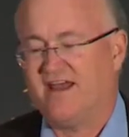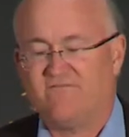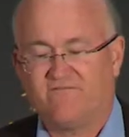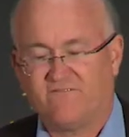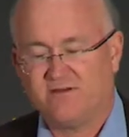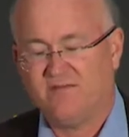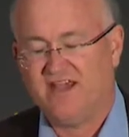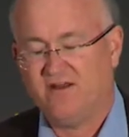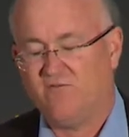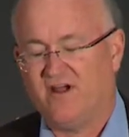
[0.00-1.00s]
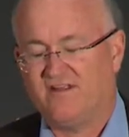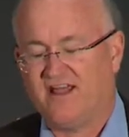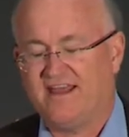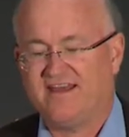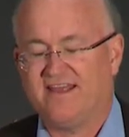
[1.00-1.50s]
And to begin with,
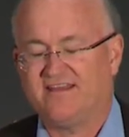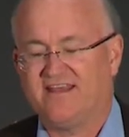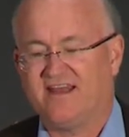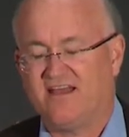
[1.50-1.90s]
I had to get the